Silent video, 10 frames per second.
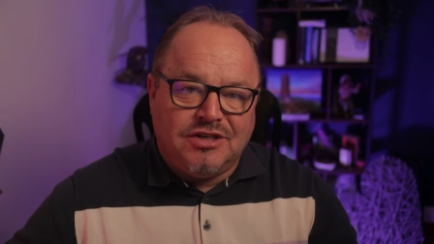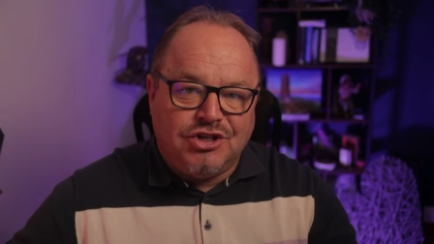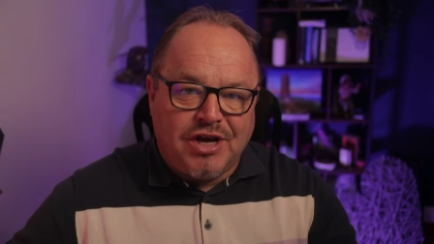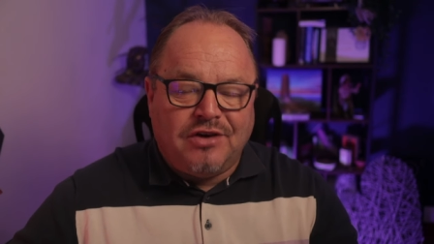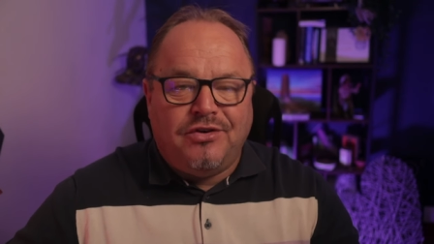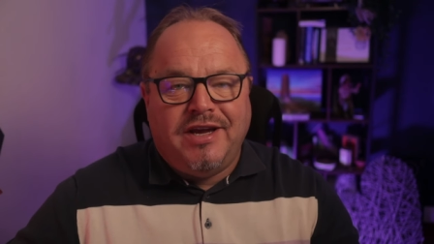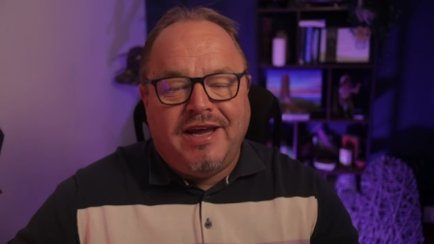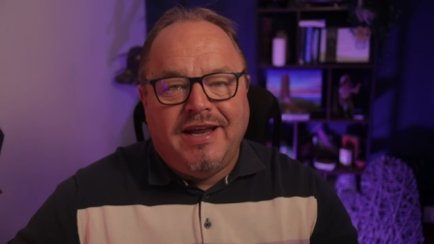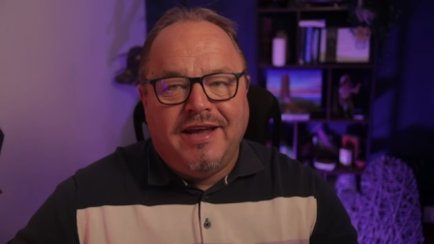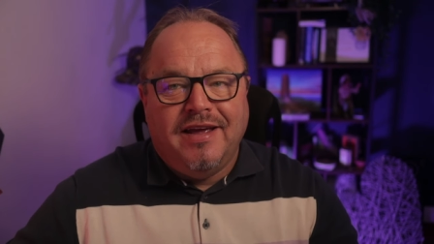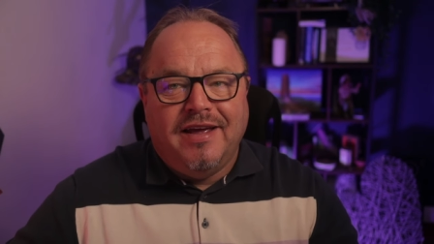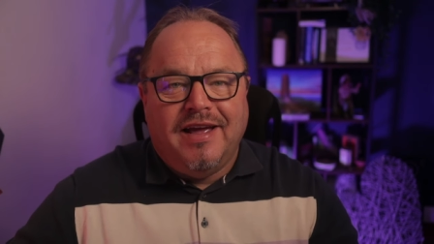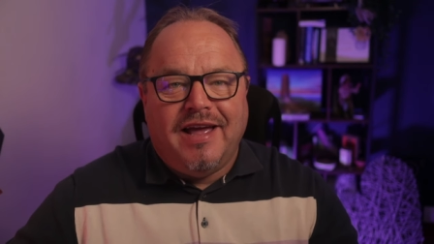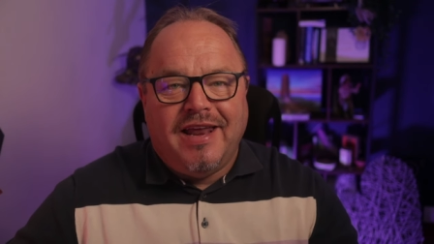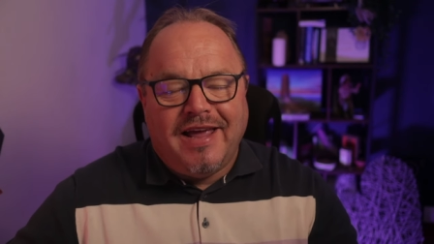Chakra Healing
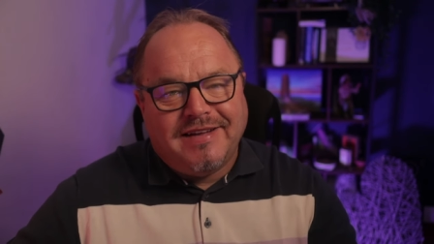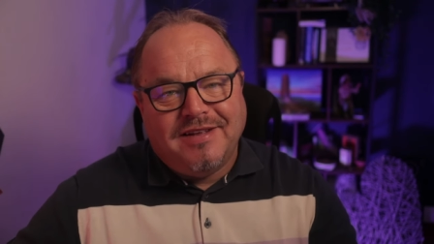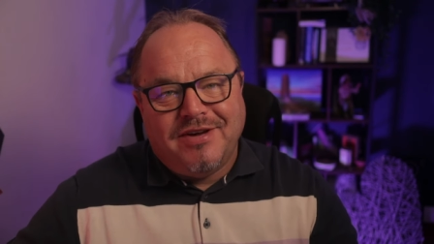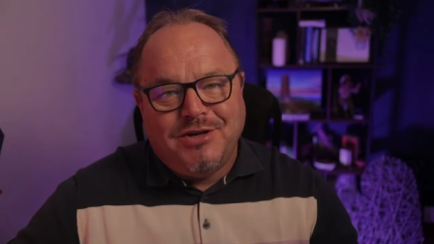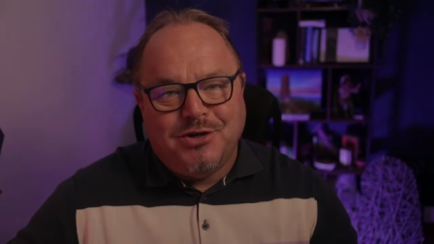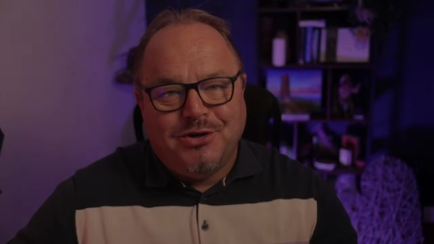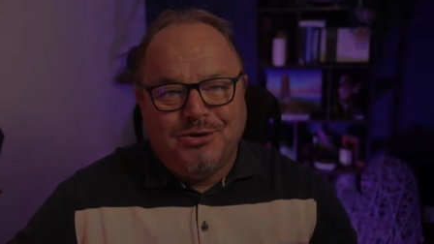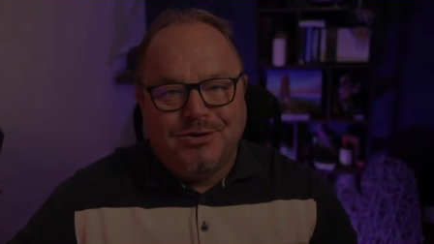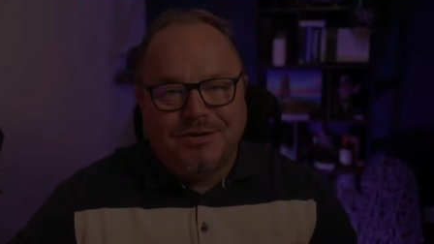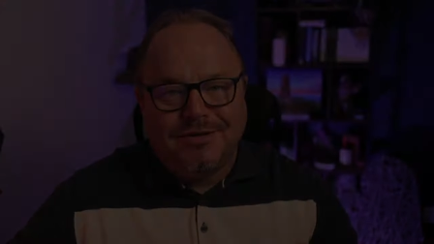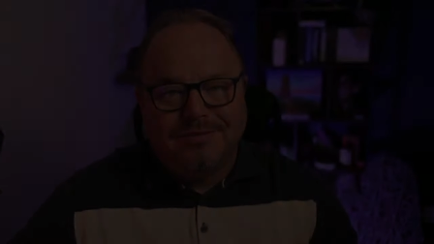and Activation course.